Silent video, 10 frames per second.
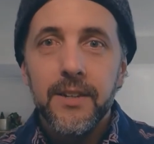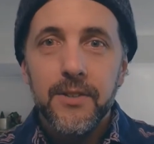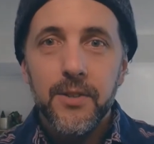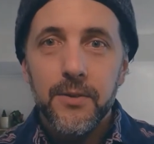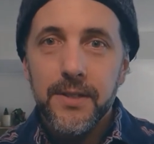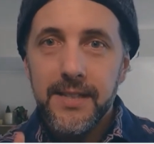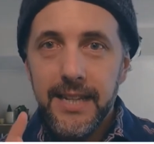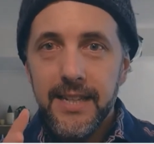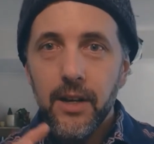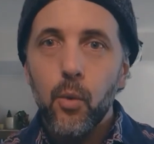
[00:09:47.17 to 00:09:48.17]
So
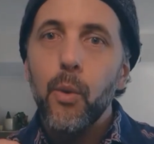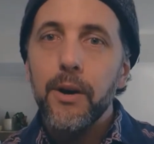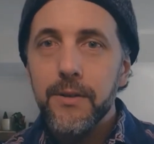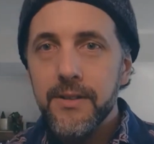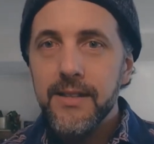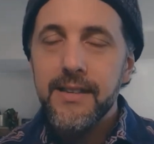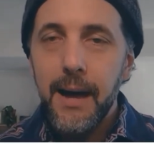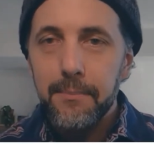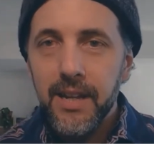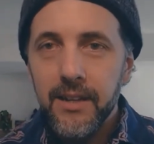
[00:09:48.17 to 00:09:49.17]
setting, where is this
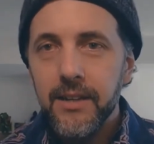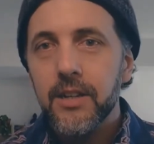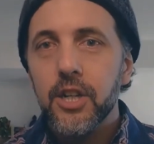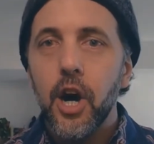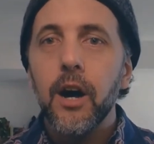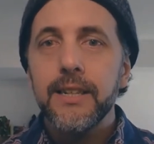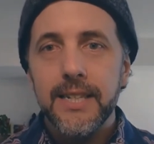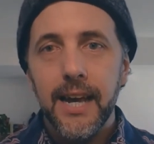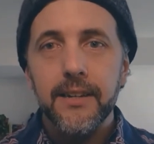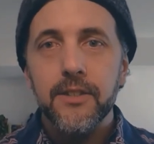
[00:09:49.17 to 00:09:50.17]
happening?
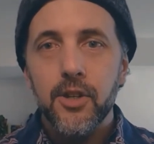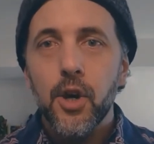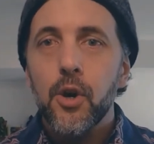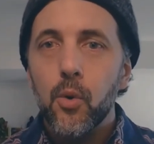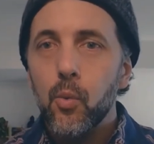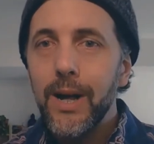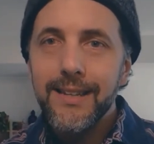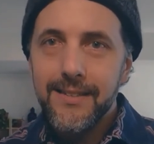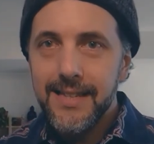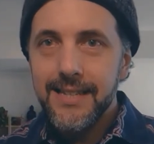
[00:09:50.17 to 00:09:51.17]
Context, when
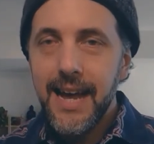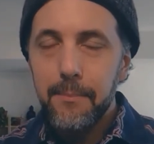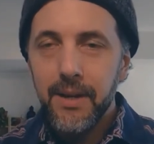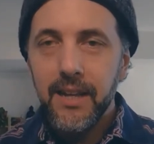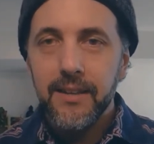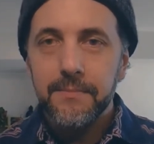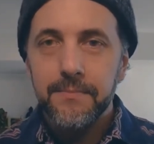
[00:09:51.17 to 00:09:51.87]
is this happening?